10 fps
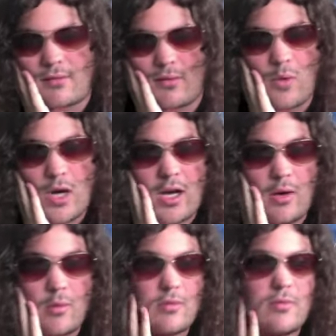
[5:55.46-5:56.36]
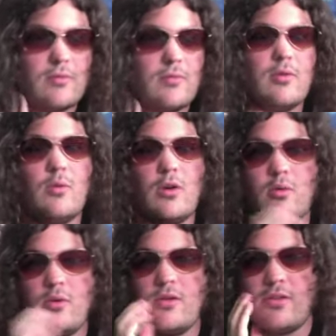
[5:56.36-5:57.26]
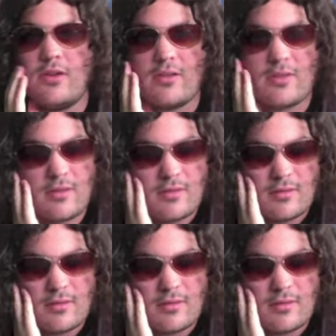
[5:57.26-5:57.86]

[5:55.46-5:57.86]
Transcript: Wow. What a coincidence.